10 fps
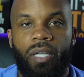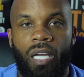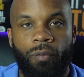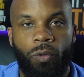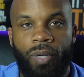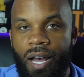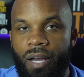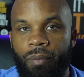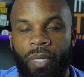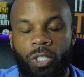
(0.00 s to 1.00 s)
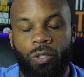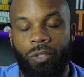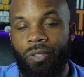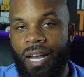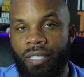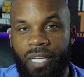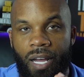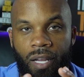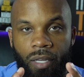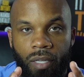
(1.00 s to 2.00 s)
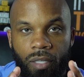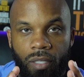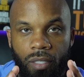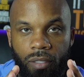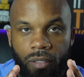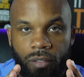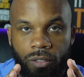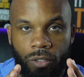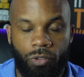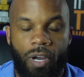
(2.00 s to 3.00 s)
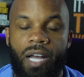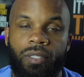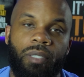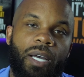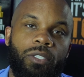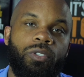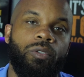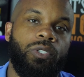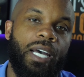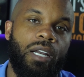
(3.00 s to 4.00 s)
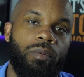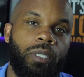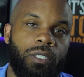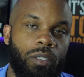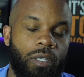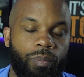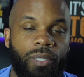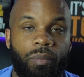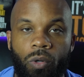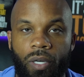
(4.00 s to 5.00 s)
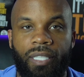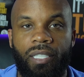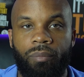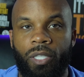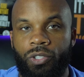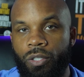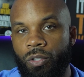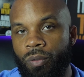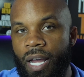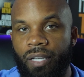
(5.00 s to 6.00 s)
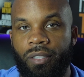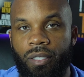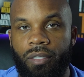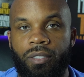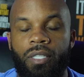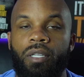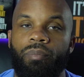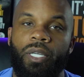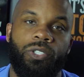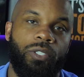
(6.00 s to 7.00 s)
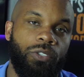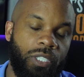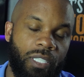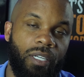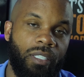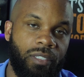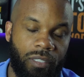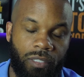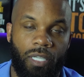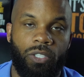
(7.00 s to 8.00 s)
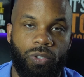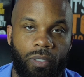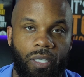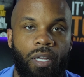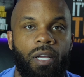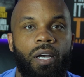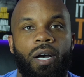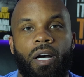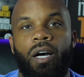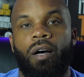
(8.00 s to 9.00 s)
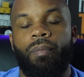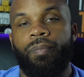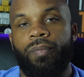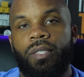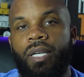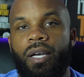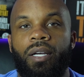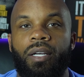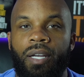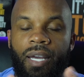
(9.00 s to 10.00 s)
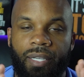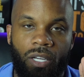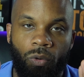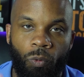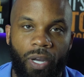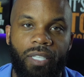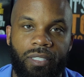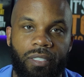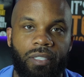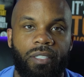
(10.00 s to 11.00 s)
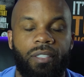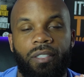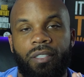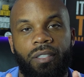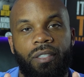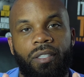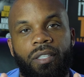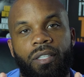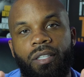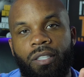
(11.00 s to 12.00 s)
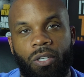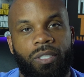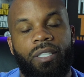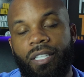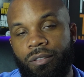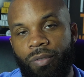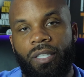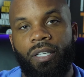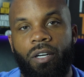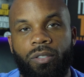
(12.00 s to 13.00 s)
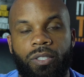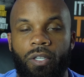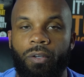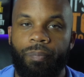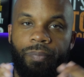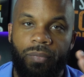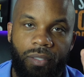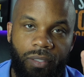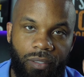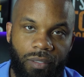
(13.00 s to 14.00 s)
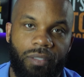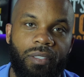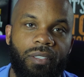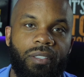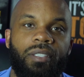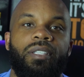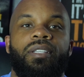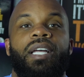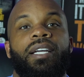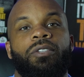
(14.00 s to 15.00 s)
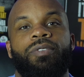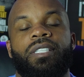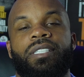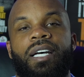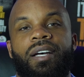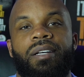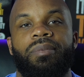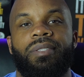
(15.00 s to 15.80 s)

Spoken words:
If you're not, make sure you guys are subscribe to my YouTube channel because I'm going to bring more heat. Make sure you like this. Make sure you share this, etc. Yeah, and I can't wait to go to the next video. So thank you for your time.